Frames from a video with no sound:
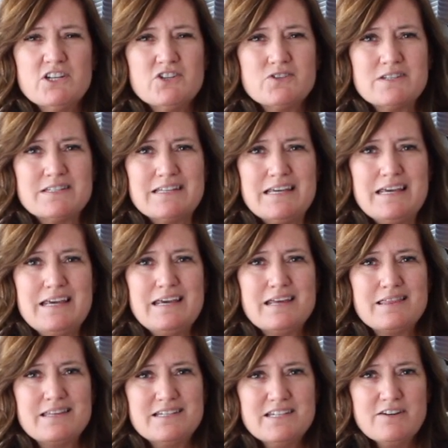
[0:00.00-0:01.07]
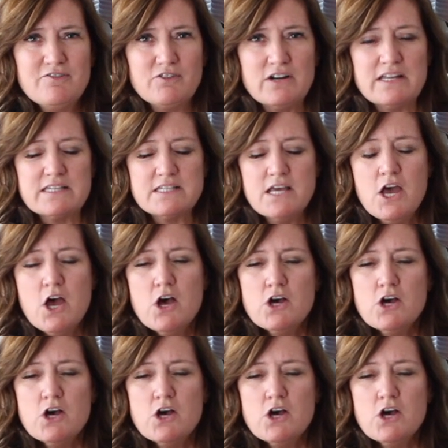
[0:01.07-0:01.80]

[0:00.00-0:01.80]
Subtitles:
can you see the difference?